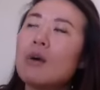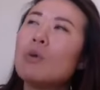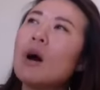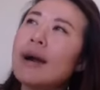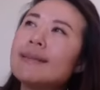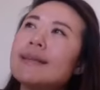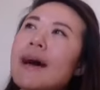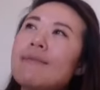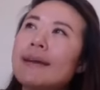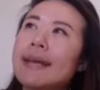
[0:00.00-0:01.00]
well, I did
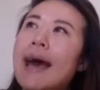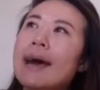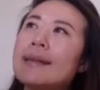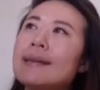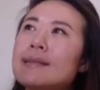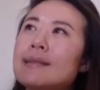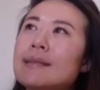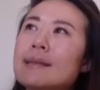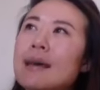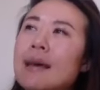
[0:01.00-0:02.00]
have a cat and
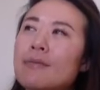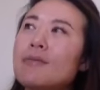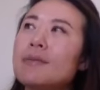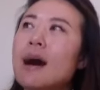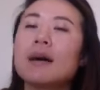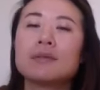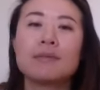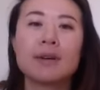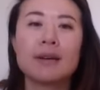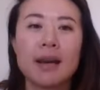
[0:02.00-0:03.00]
a few dogs
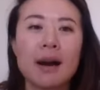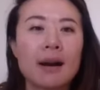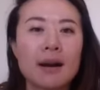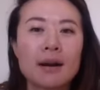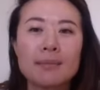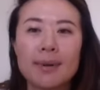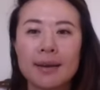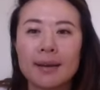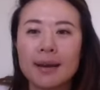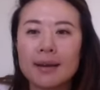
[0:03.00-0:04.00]
when we were younger, but
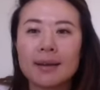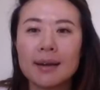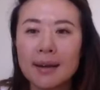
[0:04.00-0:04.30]
like,